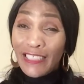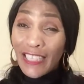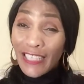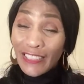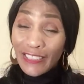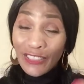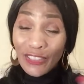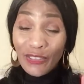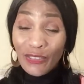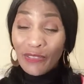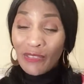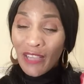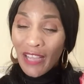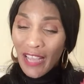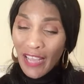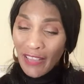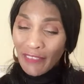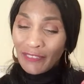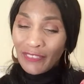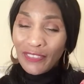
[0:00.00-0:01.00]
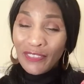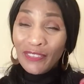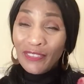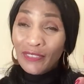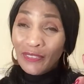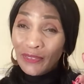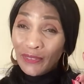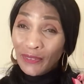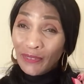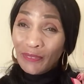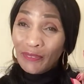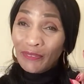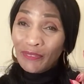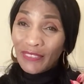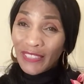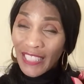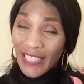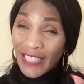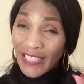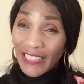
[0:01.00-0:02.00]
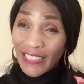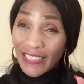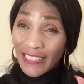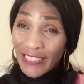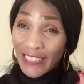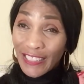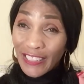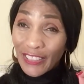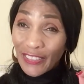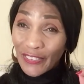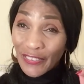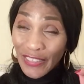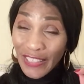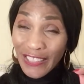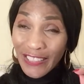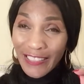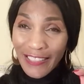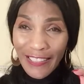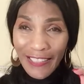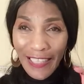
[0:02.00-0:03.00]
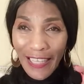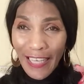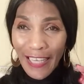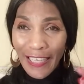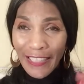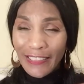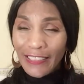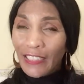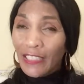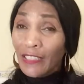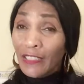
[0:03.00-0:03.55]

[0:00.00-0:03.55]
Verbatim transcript: that you have to take into consideration that